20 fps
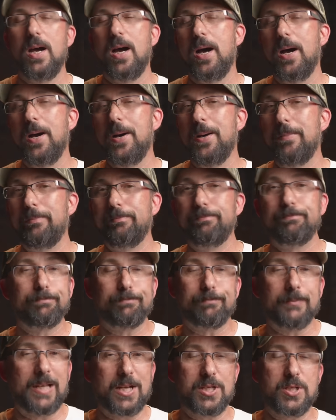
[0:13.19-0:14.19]
Not
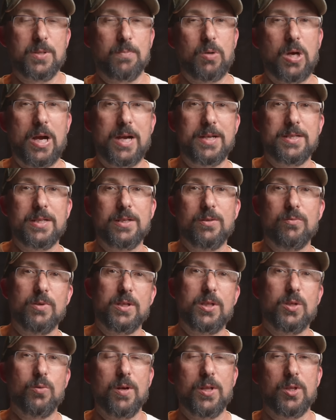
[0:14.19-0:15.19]
surprising
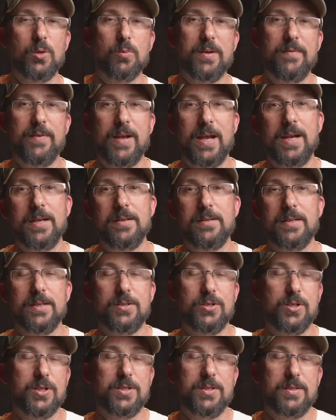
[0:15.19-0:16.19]
with the weather we've had, and
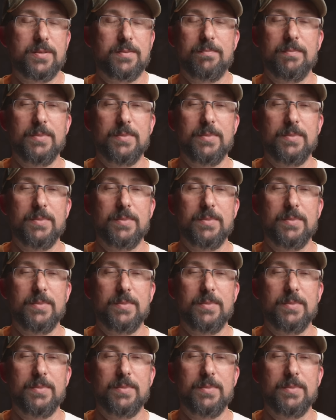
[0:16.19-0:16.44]
it's just